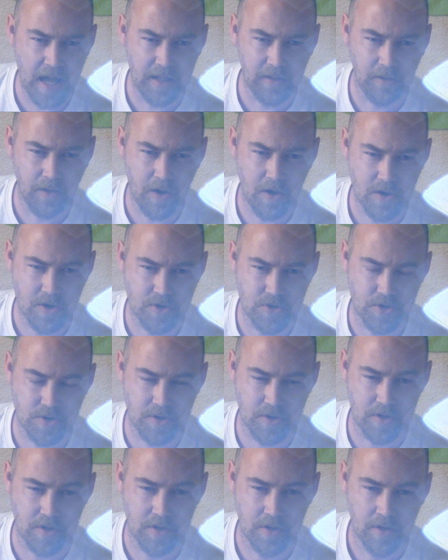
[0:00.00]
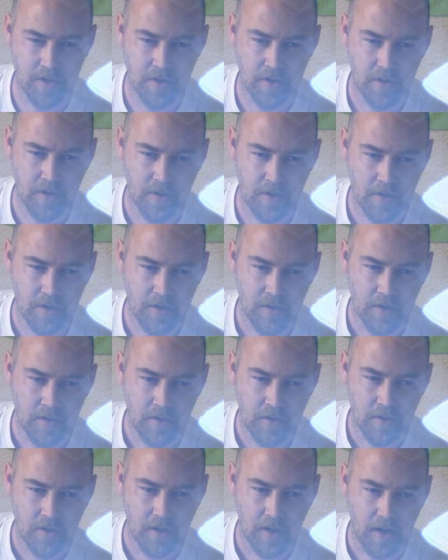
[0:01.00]
larger
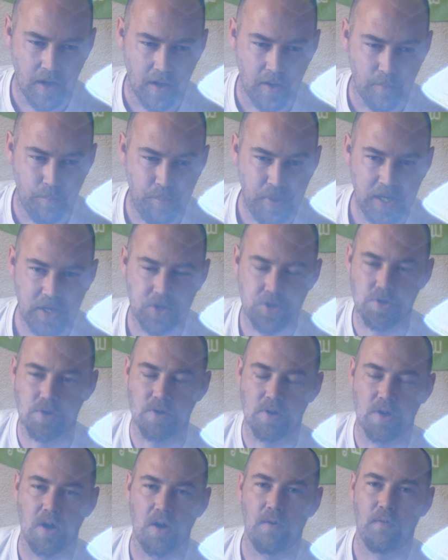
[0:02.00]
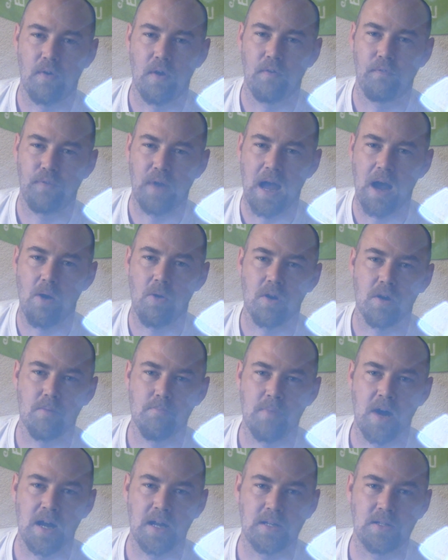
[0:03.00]
picture of how our
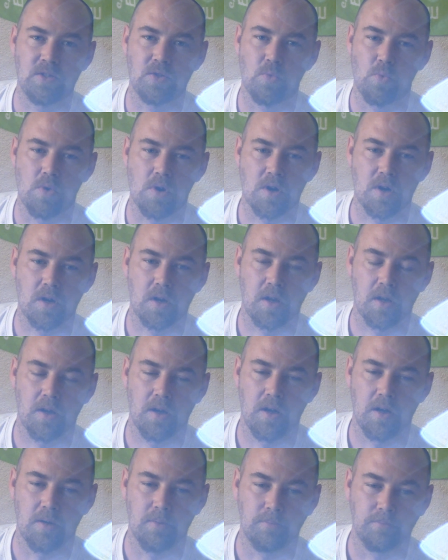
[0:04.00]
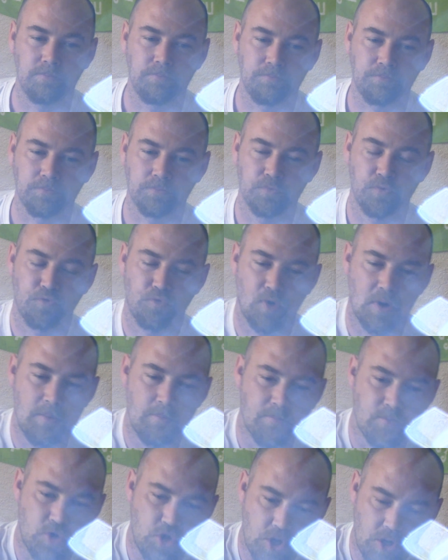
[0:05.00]
minds work
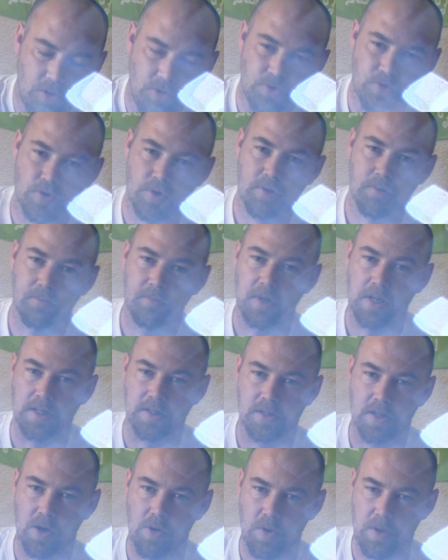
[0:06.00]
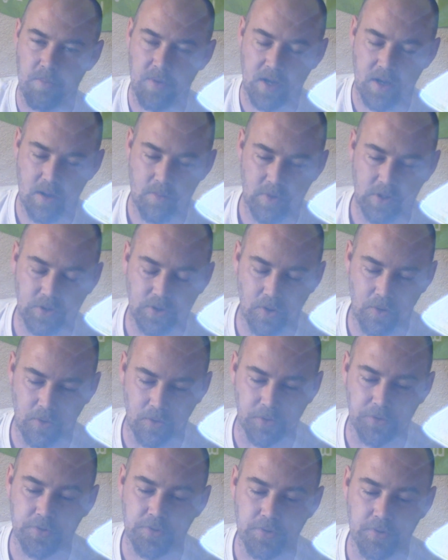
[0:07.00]
from children until we become
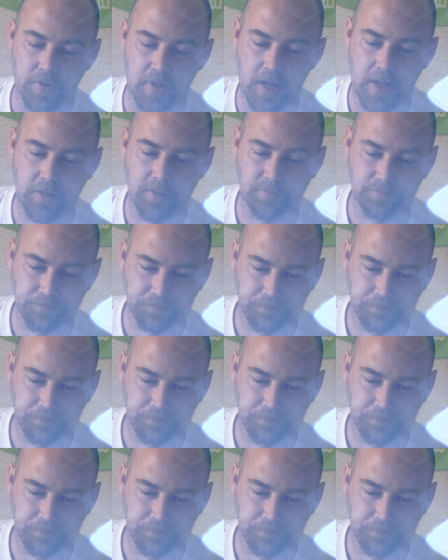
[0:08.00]
adults. That